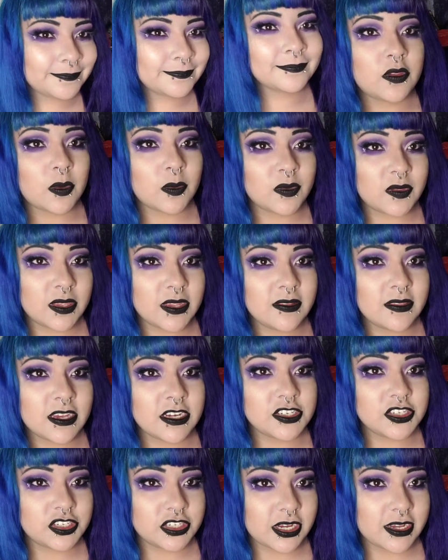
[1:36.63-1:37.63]
So since
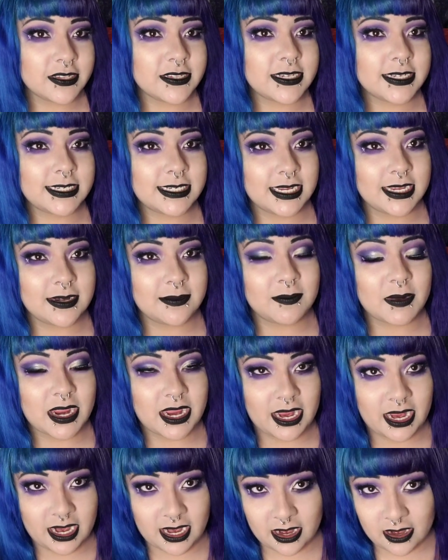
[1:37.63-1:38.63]
I just did my
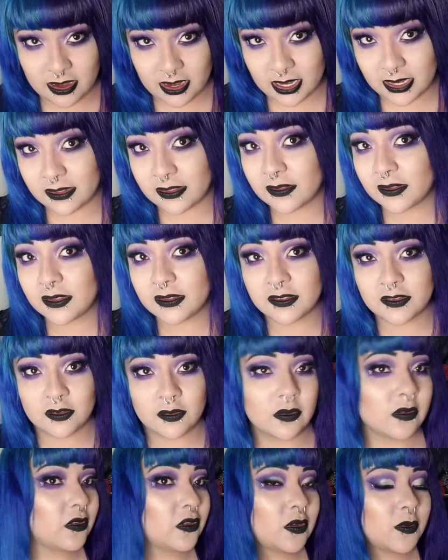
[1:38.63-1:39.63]
hair, it's
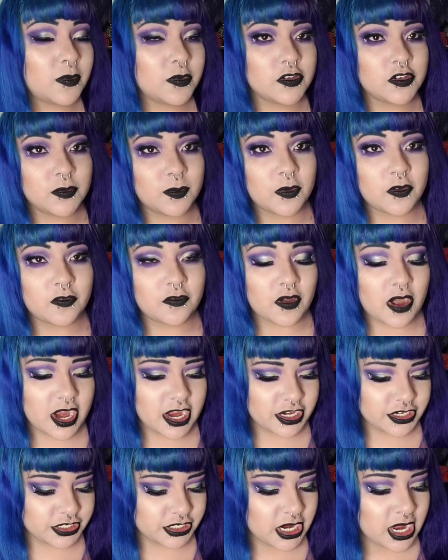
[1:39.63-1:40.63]
still super
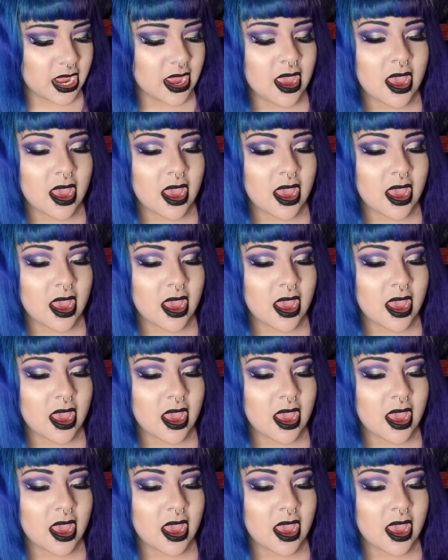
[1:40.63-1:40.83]
fresh.